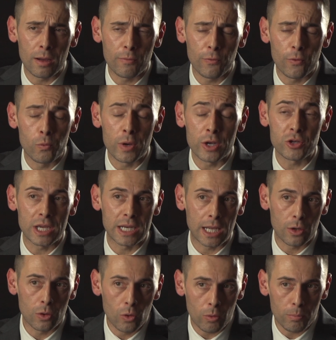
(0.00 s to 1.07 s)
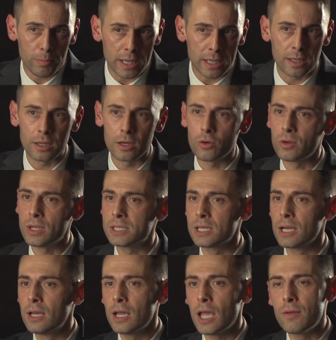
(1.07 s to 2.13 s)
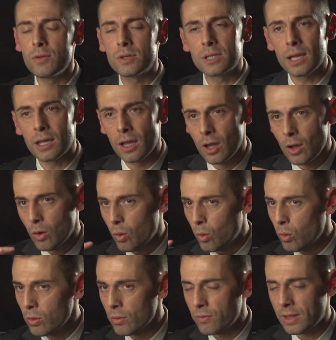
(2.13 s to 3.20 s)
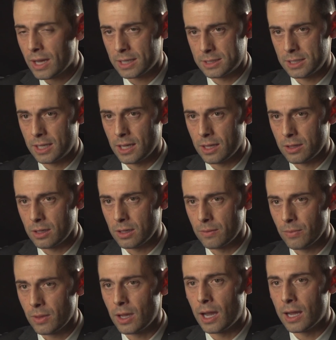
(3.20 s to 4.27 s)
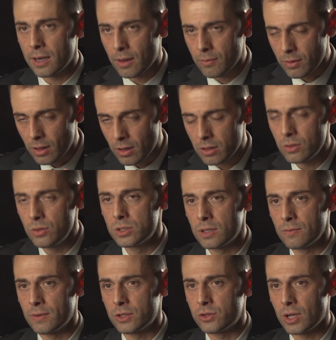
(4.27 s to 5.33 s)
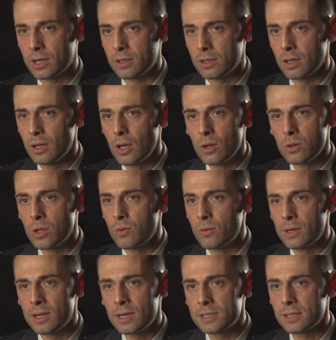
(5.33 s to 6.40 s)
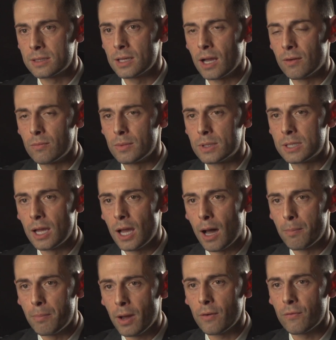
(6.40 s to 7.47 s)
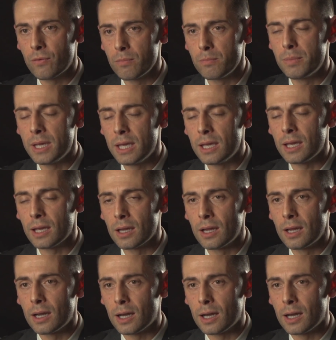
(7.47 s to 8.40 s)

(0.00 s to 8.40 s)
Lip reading: for which it had not been increased. If you take all of that together, and our inclusive agenda, you realise that the government, apart from being